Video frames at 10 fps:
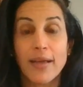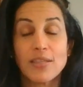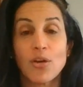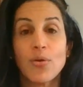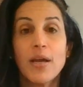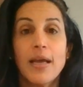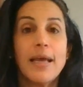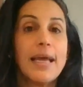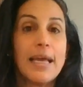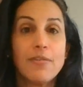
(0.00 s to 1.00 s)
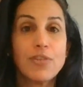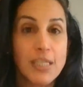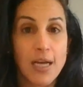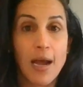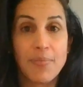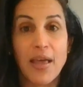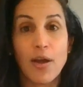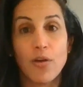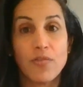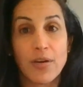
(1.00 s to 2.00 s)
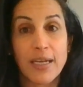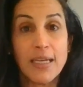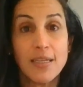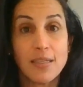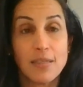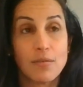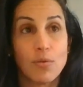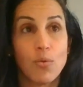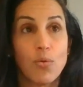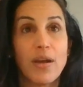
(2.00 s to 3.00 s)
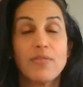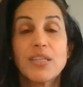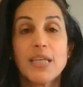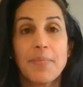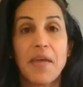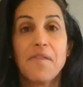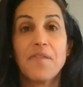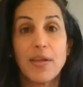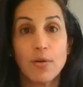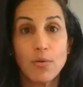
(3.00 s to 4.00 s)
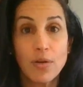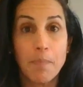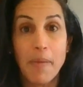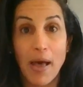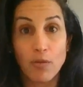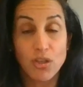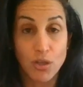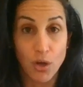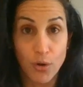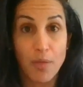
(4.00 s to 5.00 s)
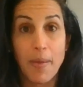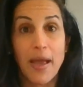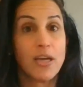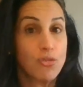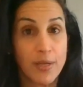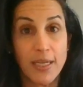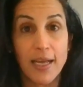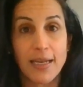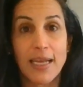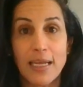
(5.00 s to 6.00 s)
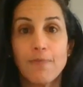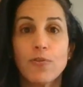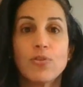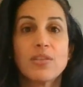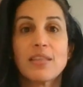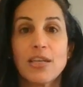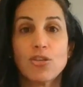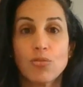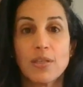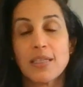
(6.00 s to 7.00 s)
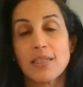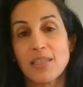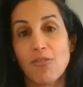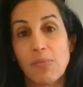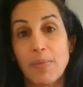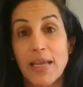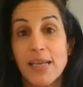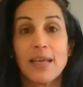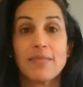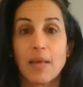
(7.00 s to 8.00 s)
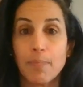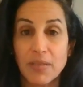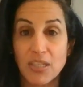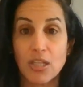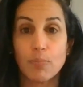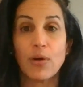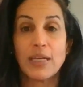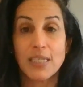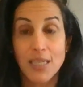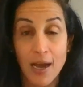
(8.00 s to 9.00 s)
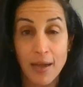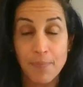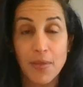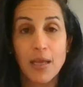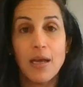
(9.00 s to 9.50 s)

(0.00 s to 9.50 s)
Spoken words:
So every time they overeat, or every time they feel compelled to go to the pantry and eat foods that they shouldn't necessarily be eating at that particular point in time,